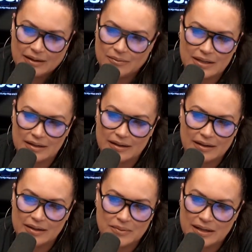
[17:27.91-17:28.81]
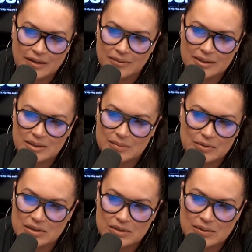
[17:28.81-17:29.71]
we could, any way that we could
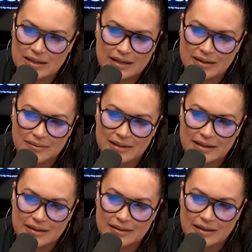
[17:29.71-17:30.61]
support you in any way. That I